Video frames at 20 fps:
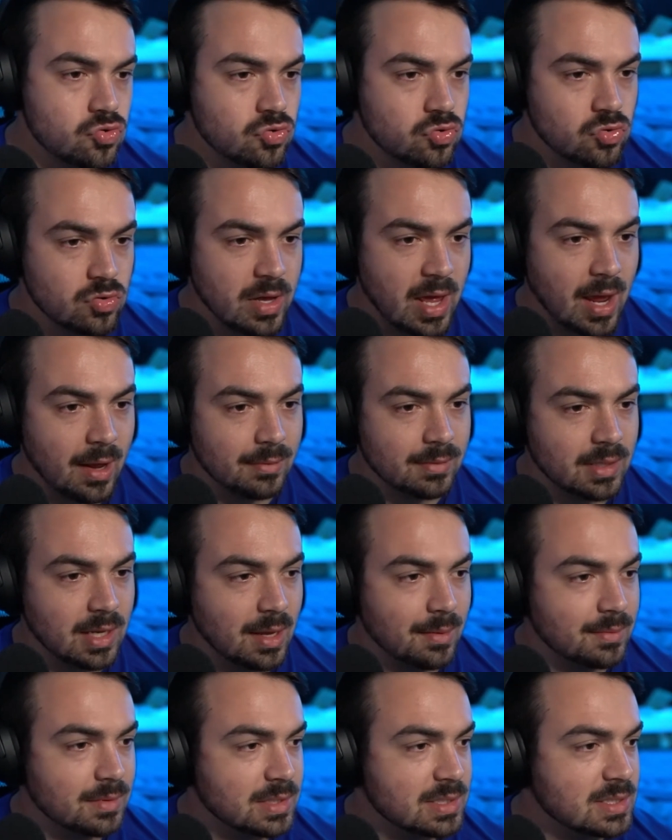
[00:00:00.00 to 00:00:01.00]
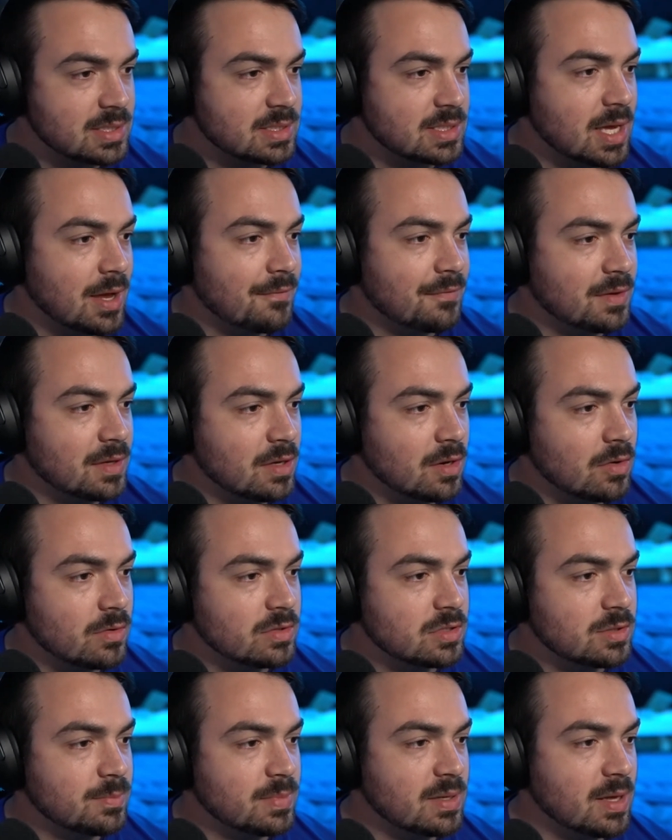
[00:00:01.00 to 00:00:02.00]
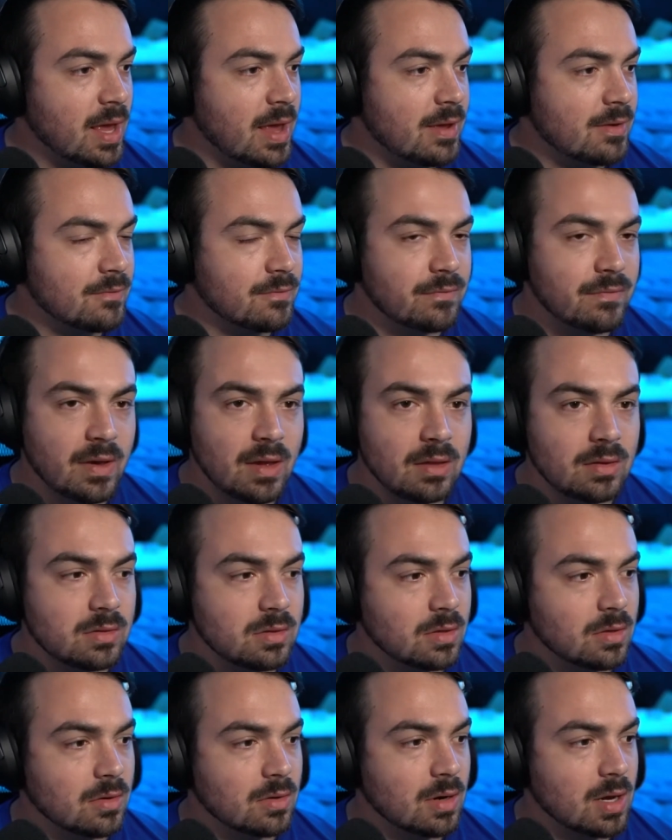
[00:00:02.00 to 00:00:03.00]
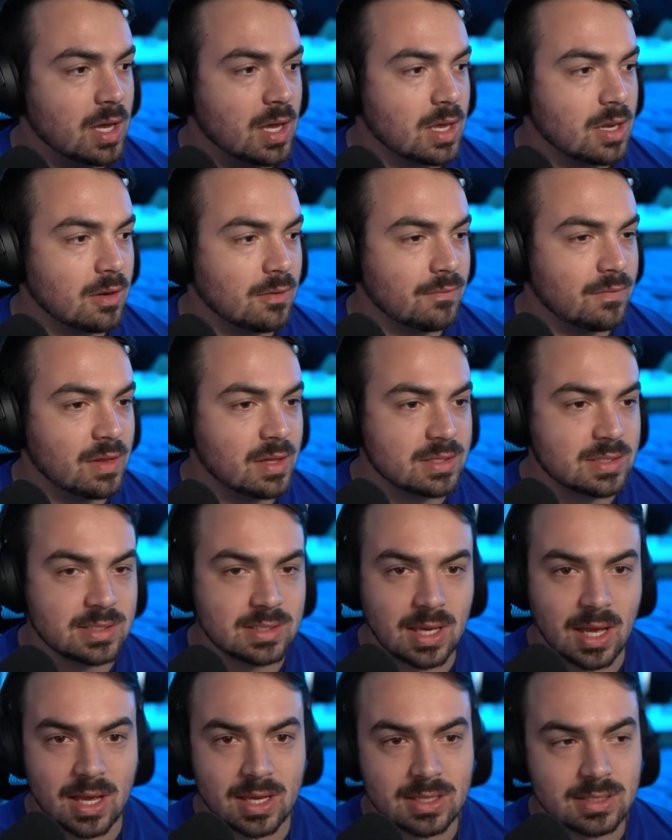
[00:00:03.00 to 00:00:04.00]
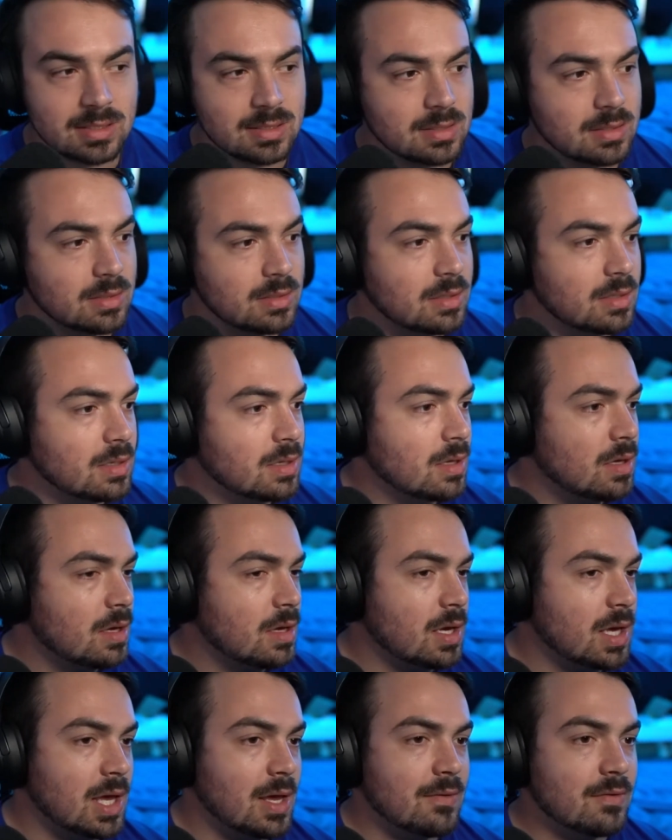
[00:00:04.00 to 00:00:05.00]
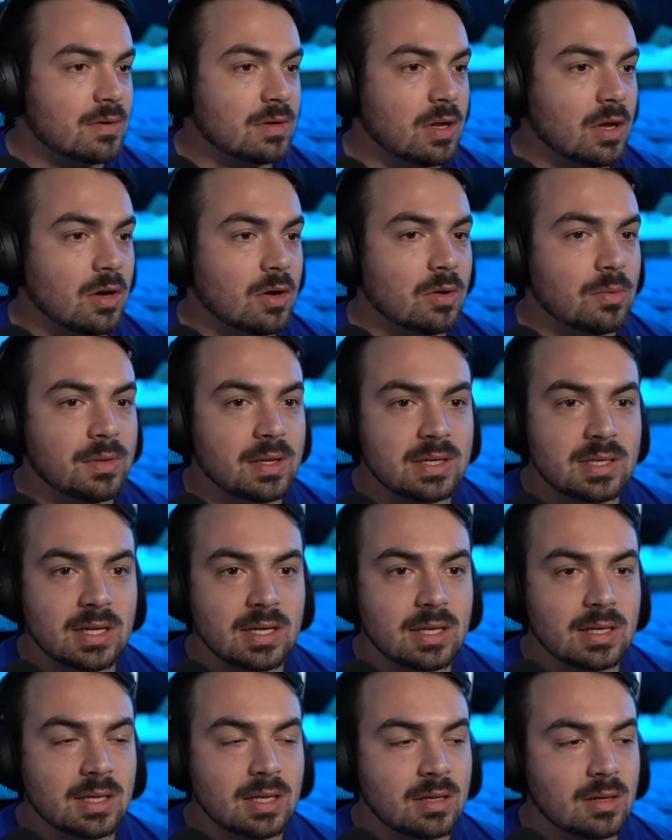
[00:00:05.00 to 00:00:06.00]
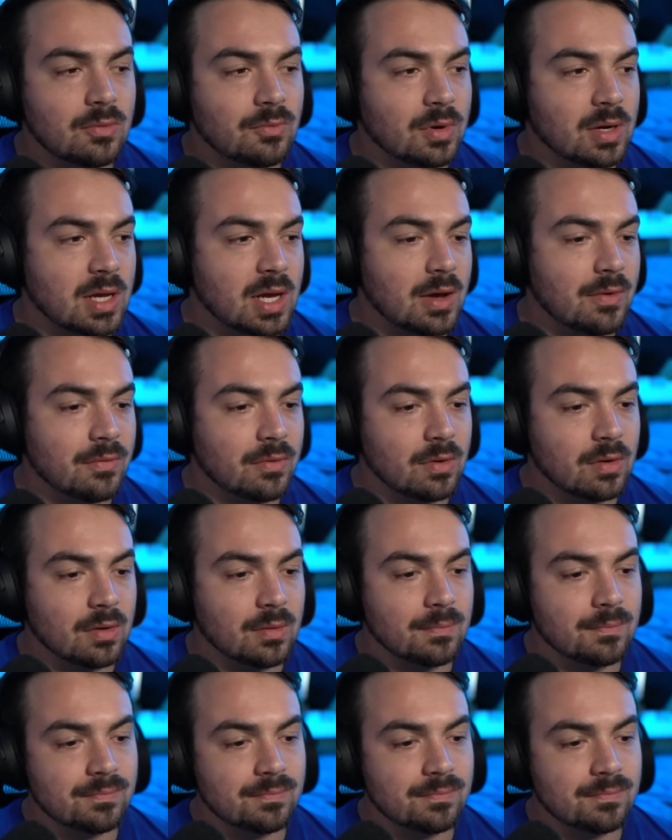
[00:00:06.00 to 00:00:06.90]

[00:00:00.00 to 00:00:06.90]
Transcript: Yeah, this is definitely going to be a failure in Felix's eyes, even though they did recover